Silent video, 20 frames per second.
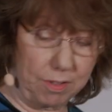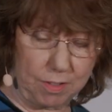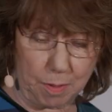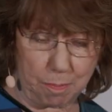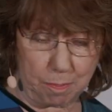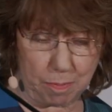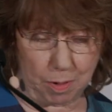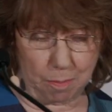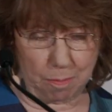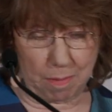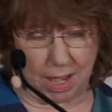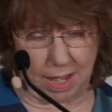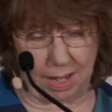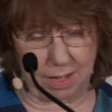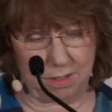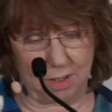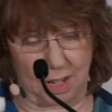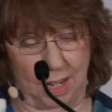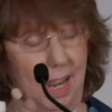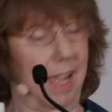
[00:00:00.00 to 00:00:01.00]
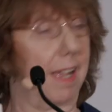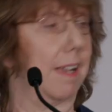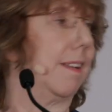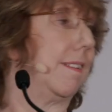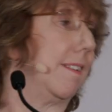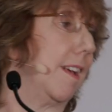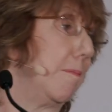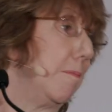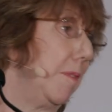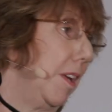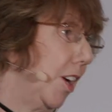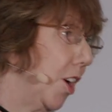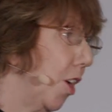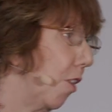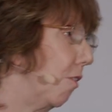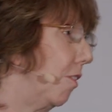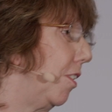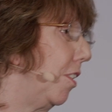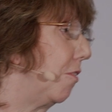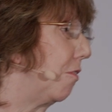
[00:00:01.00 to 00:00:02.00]
a diplomat, an academic
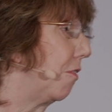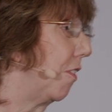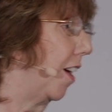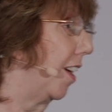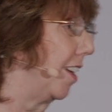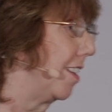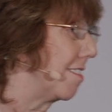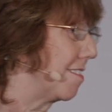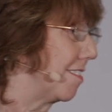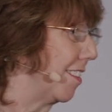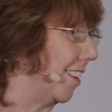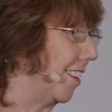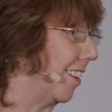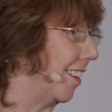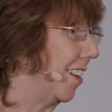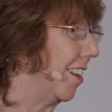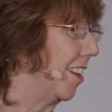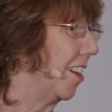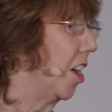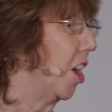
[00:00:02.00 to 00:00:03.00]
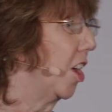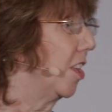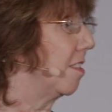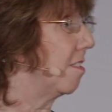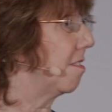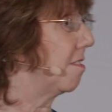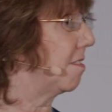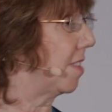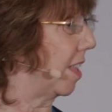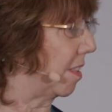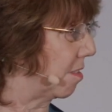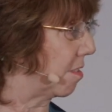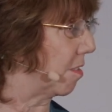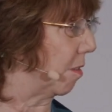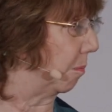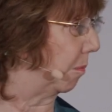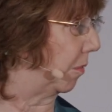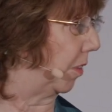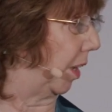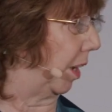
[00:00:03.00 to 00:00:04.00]
or an advisor said
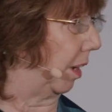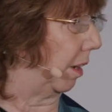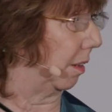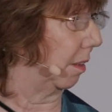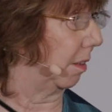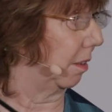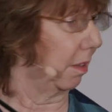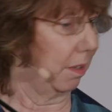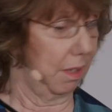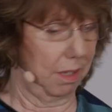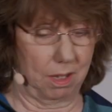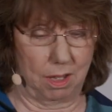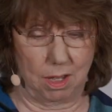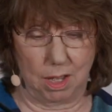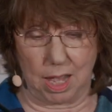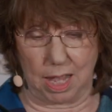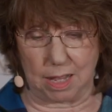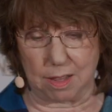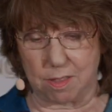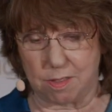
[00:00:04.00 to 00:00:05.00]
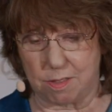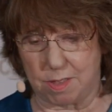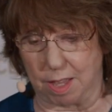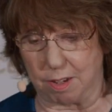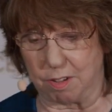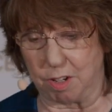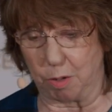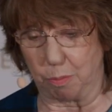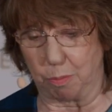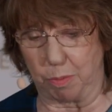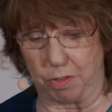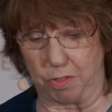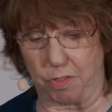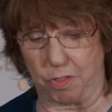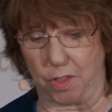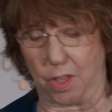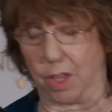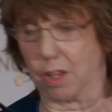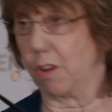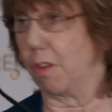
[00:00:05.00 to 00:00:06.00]
something, and said it with
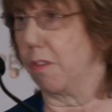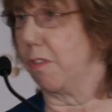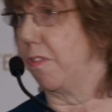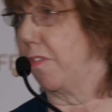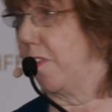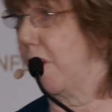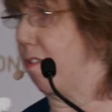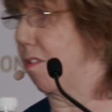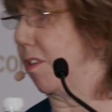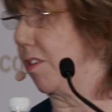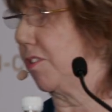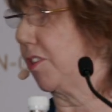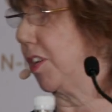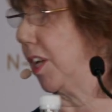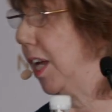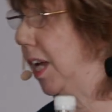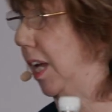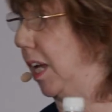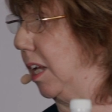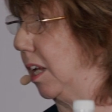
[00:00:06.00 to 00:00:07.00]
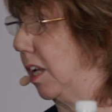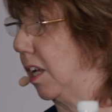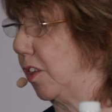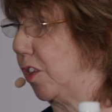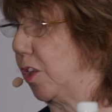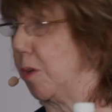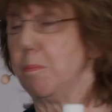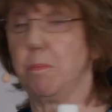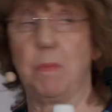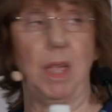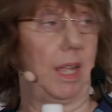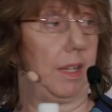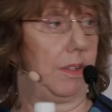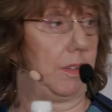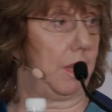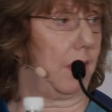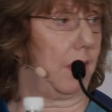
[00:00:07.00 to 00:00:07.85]
an authority that made